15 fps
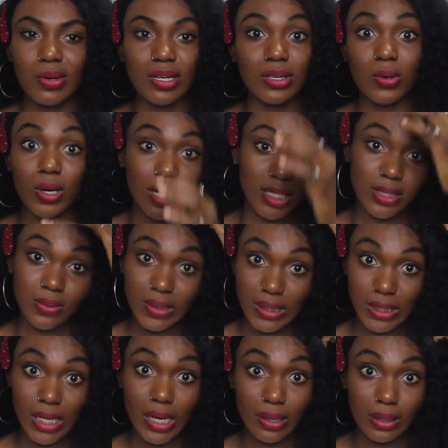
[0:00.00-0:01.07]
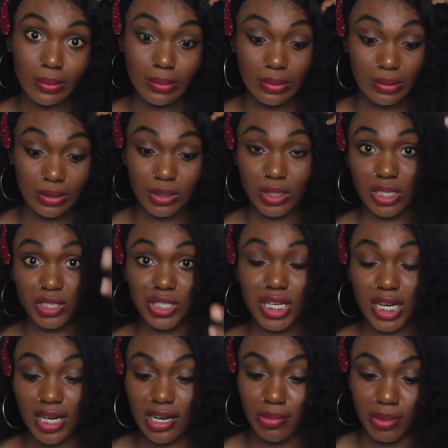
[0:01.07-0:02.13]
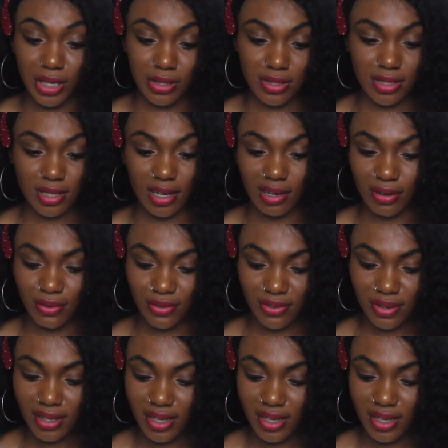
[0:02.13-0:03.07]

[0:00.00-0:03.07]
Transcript: but the quality was terrible. You can check it out by yourself.